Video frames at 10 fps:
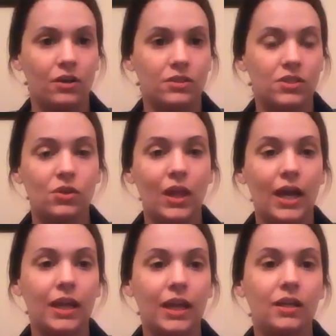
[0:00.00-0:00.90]
So
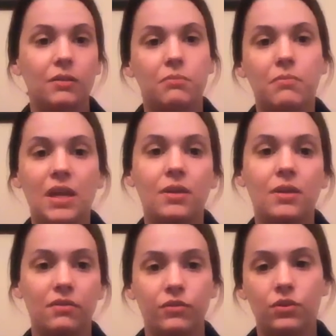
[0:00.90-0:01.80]
like,
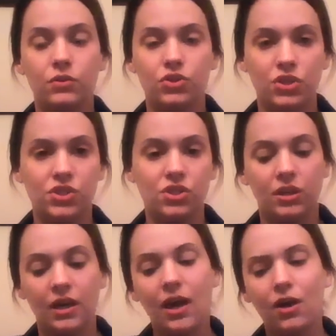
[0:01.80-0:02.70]
maybe if you had just
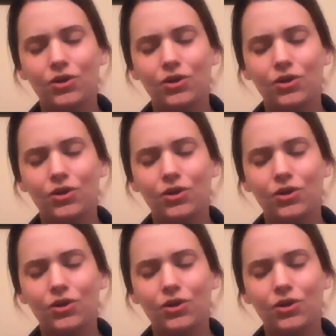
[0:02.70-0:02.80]
started out,